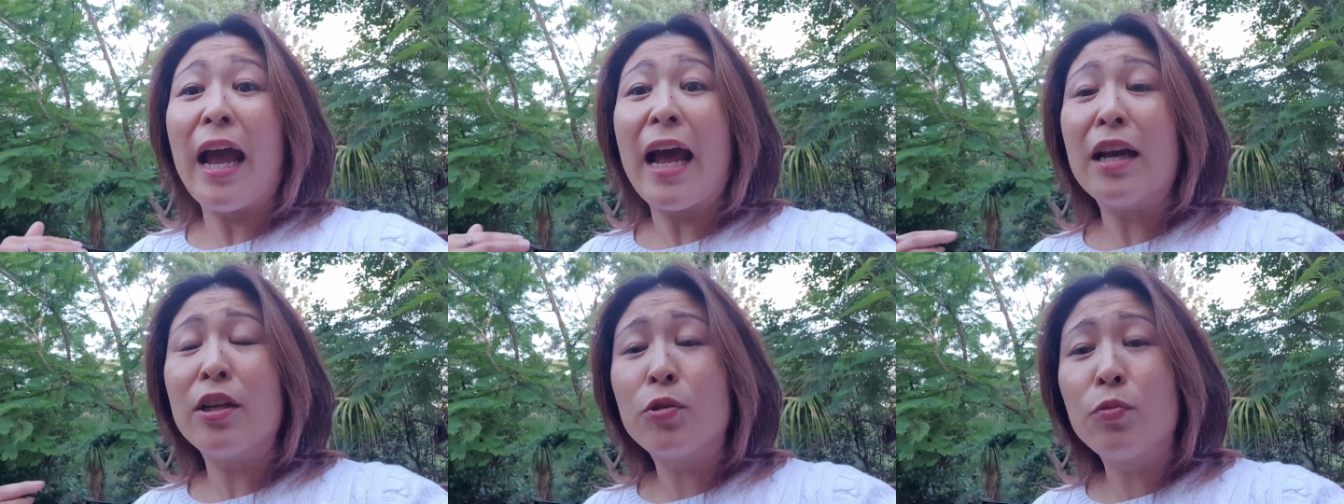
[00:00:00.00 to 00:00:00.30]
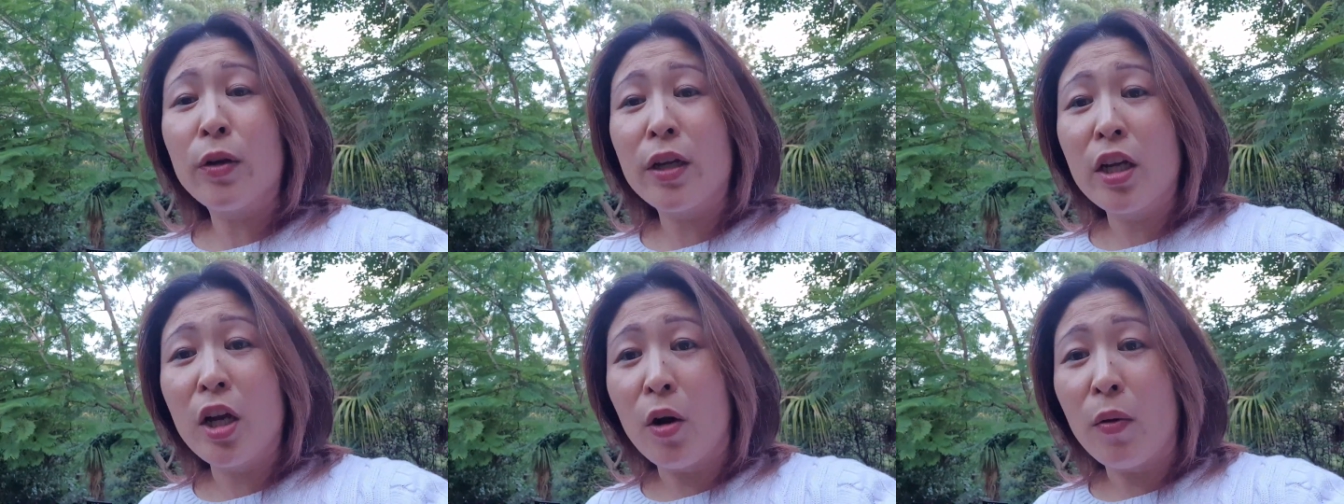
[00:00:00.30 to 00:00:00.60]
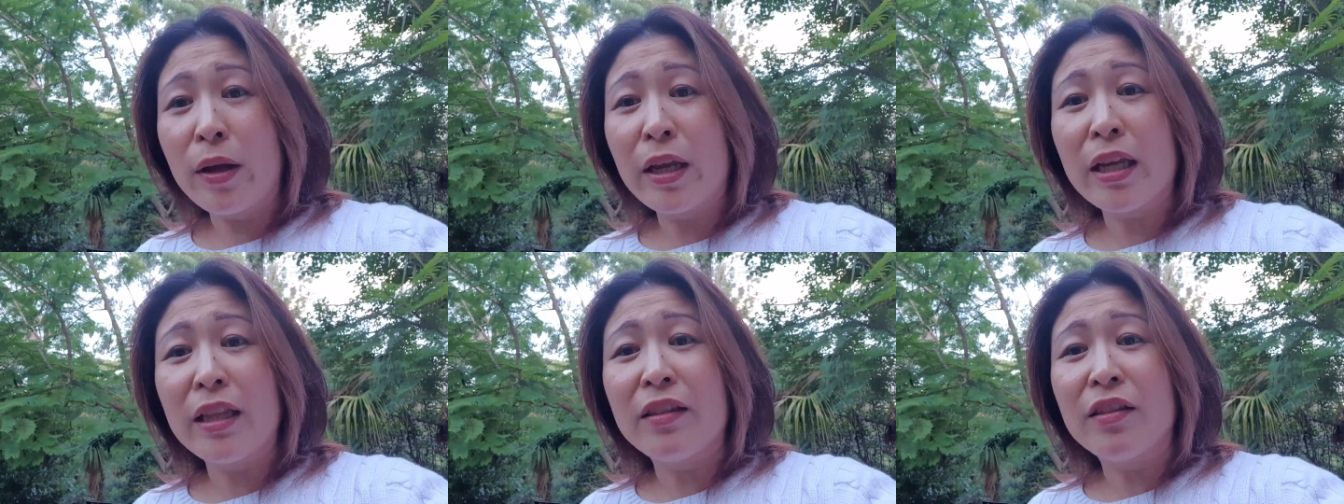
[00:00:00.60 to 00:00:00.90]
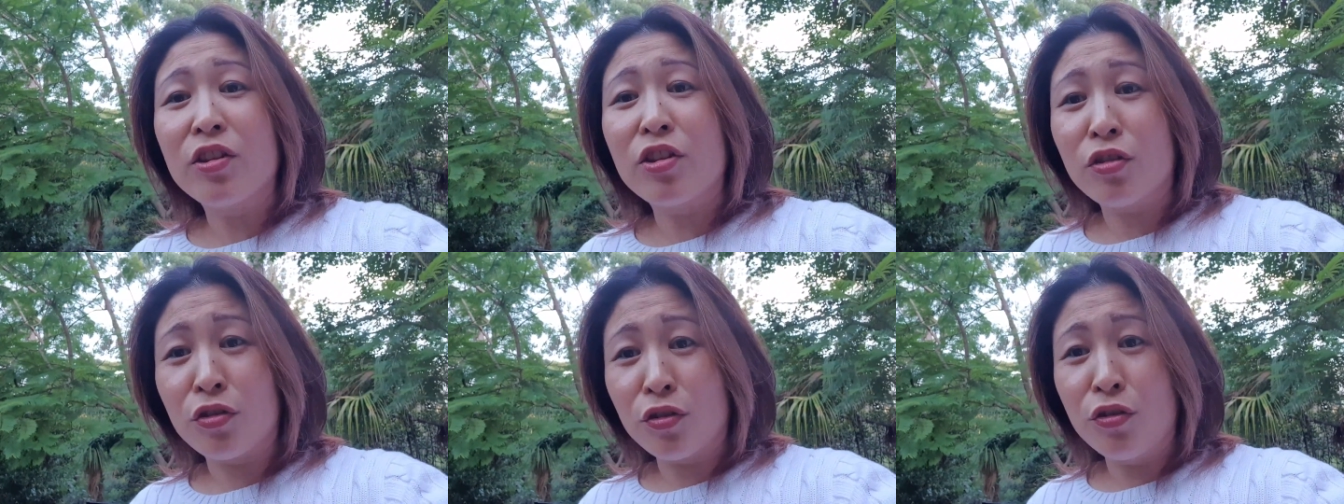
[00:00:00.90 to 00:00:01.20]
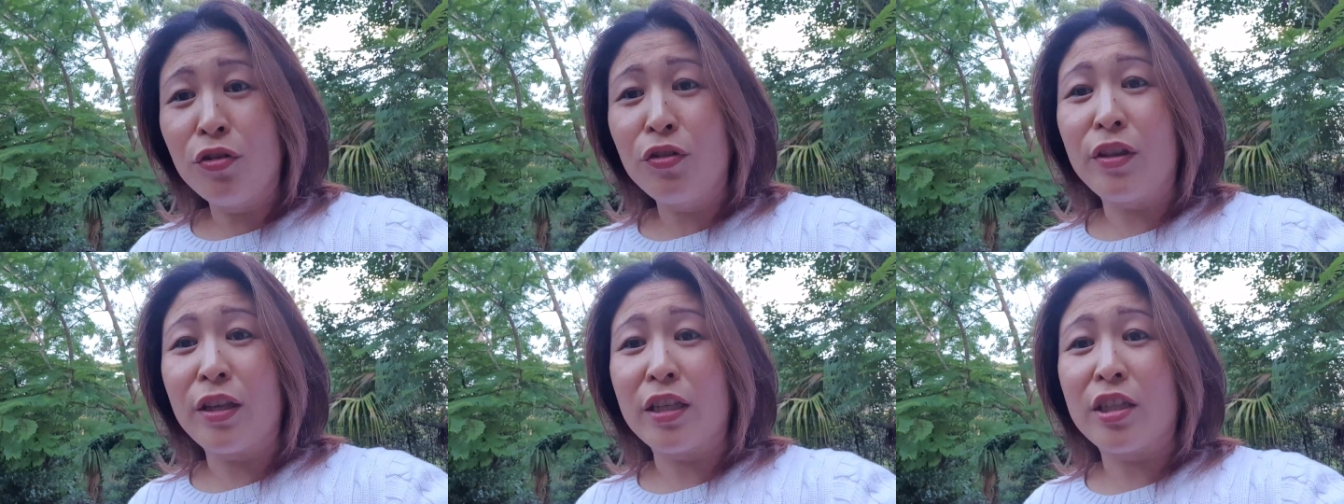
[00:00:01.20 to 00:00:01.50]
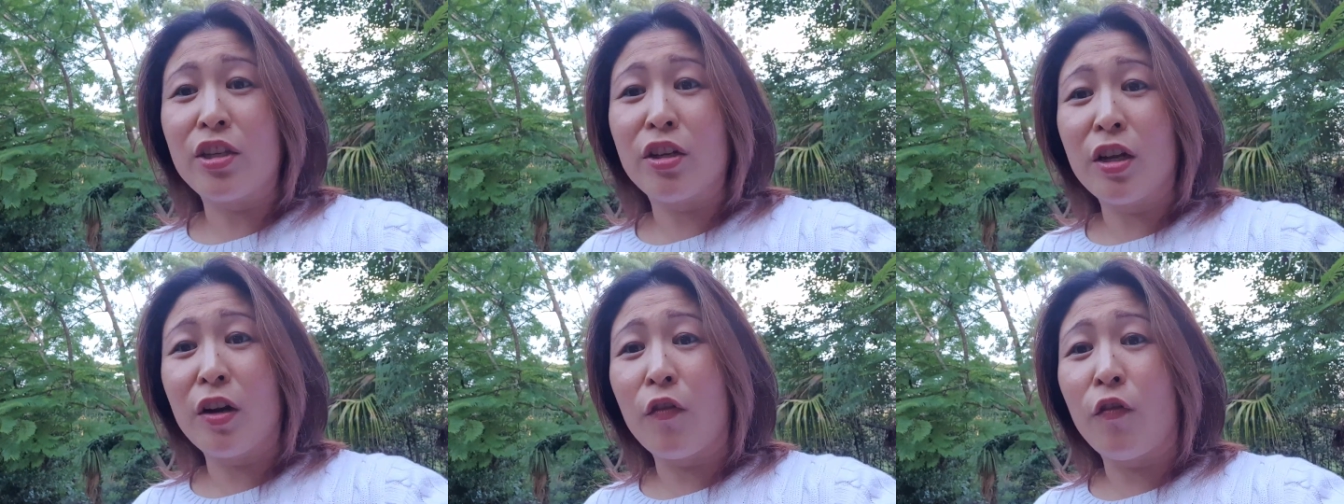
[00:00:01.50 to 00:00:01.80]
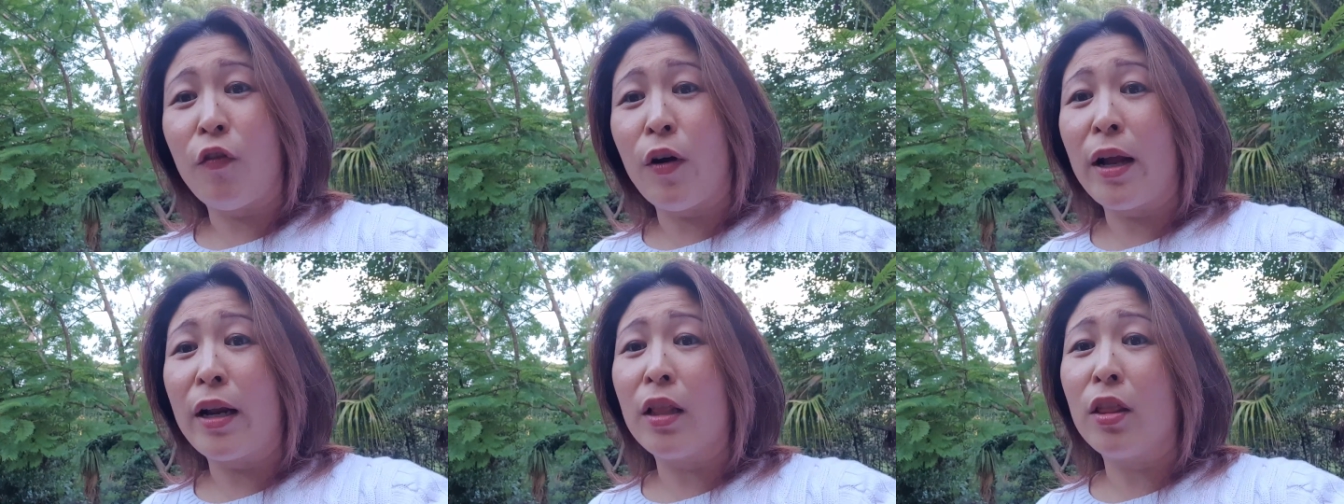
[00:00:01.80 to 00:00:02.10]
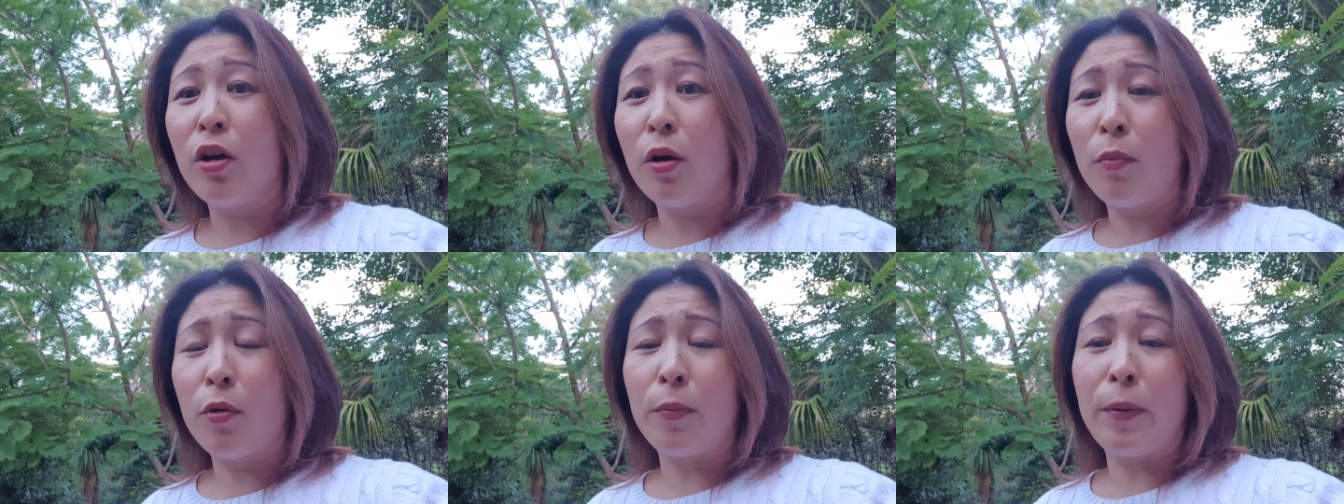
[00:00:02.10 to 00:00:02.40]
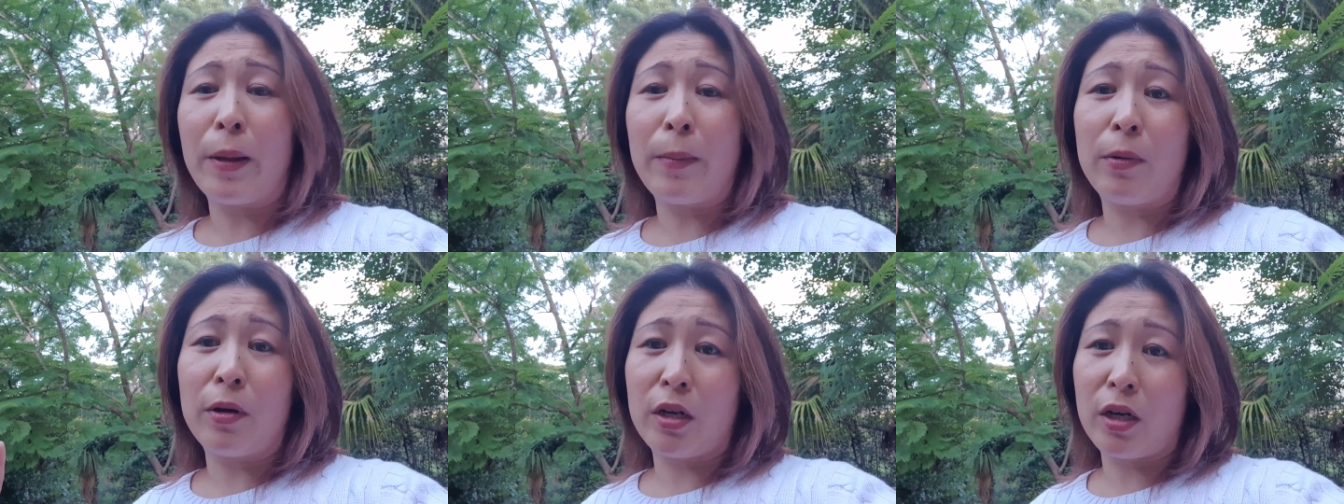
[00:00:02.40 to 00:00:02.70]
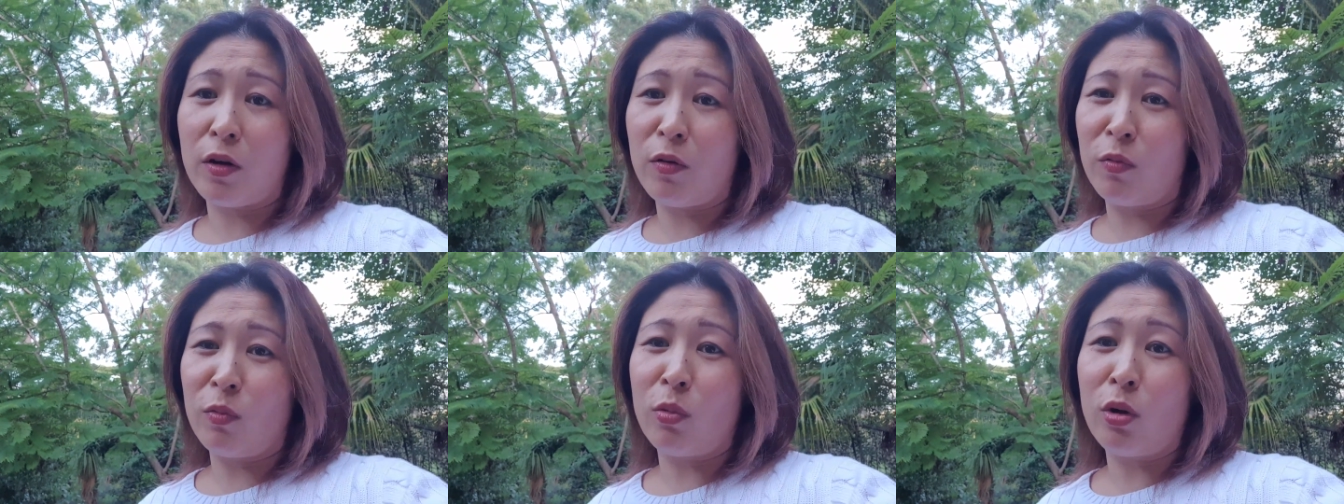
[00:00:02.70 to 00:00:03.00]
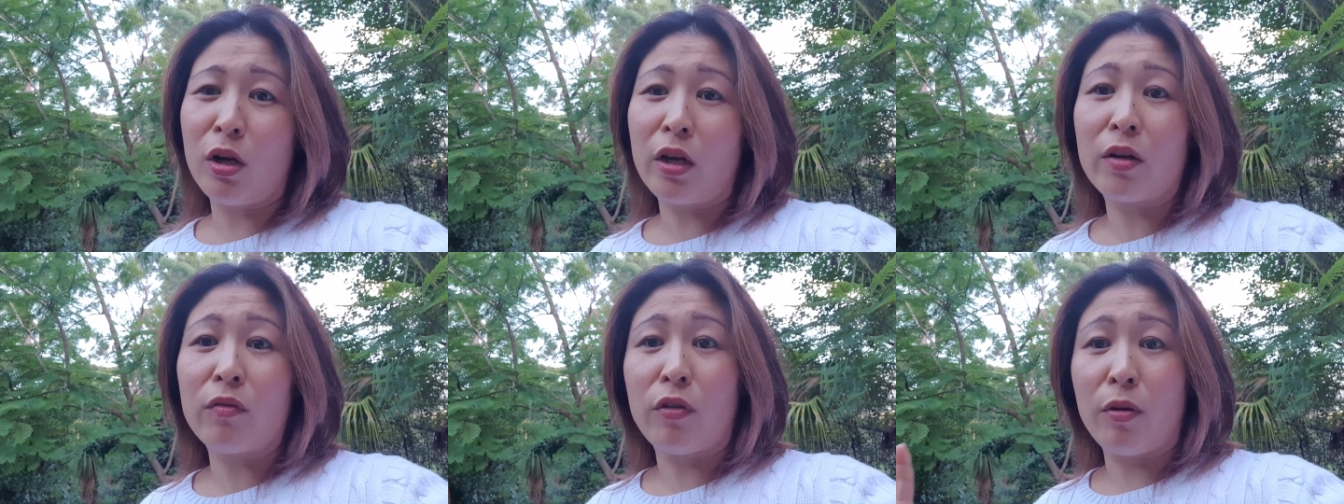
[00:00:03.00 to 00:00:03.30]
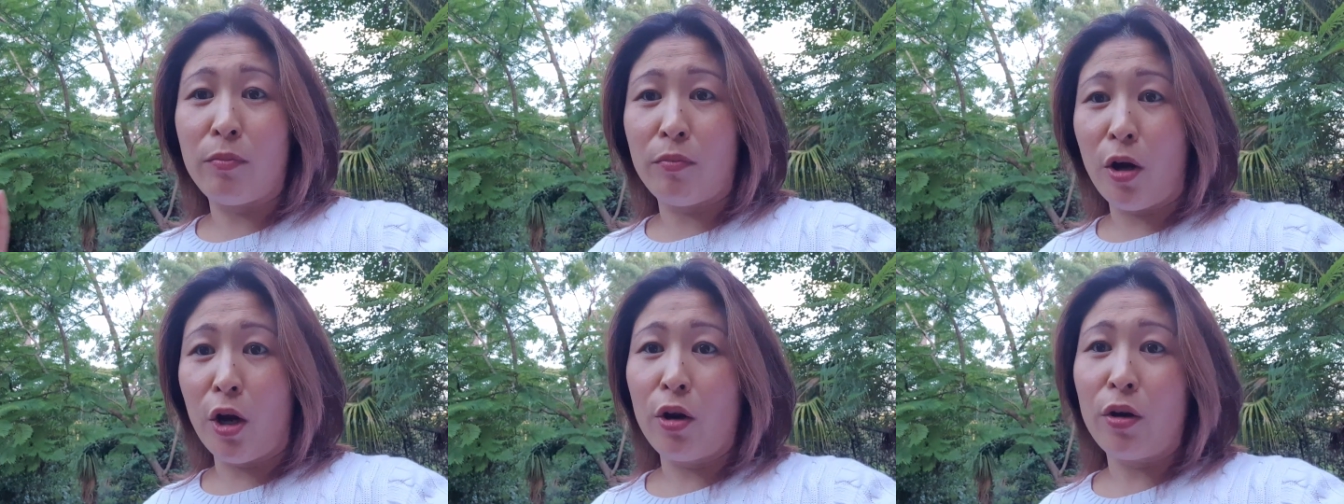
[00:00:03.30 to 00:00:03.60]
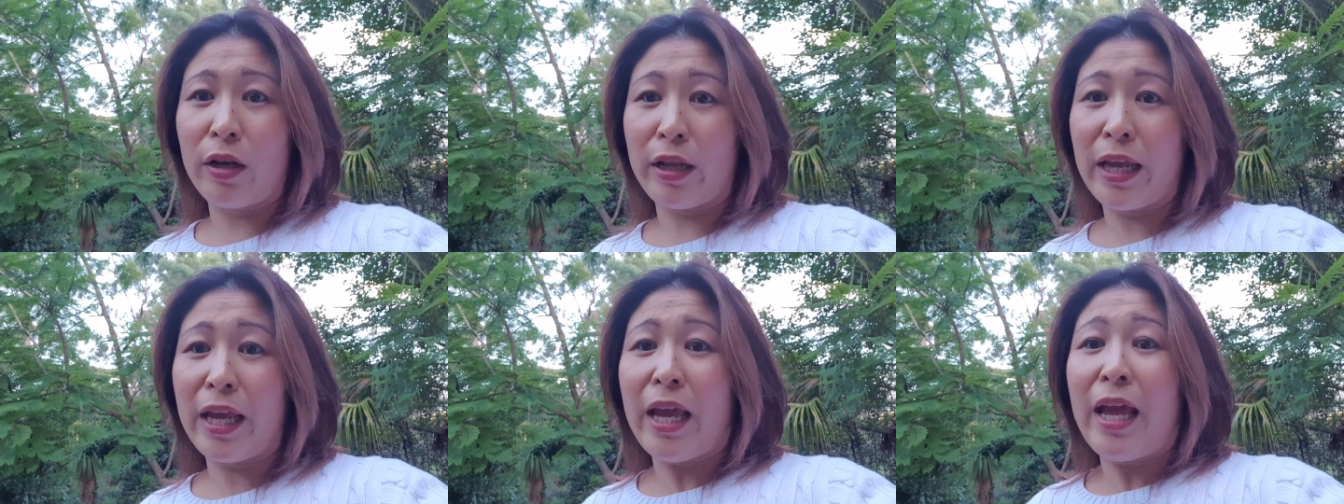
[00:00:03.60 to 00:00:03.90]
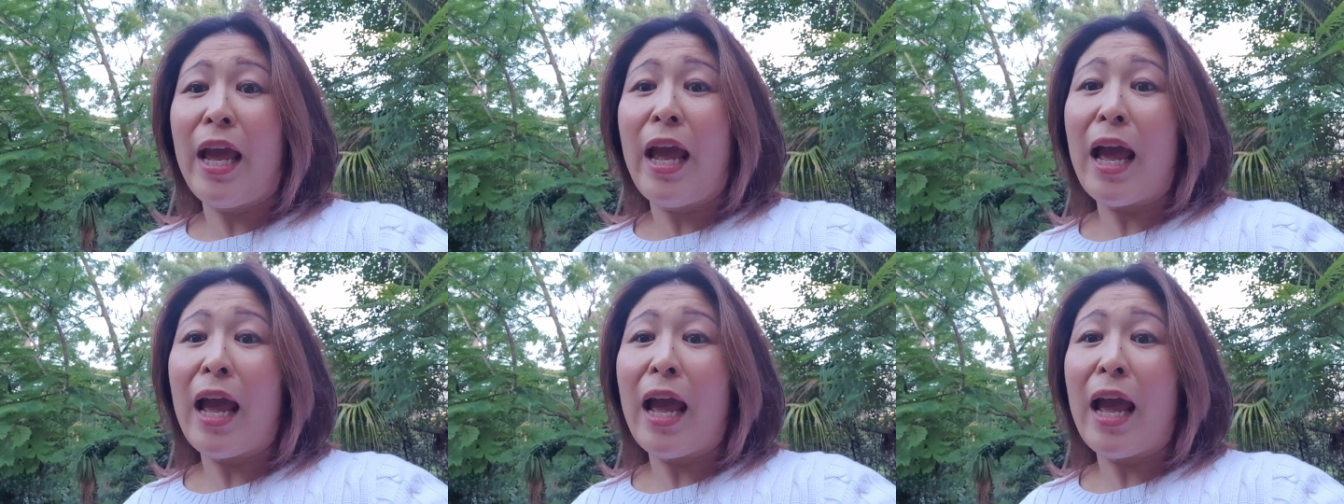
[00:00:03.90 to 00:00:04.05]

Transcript: as we're going in through this, you're going to find a lot more people are going to work remotely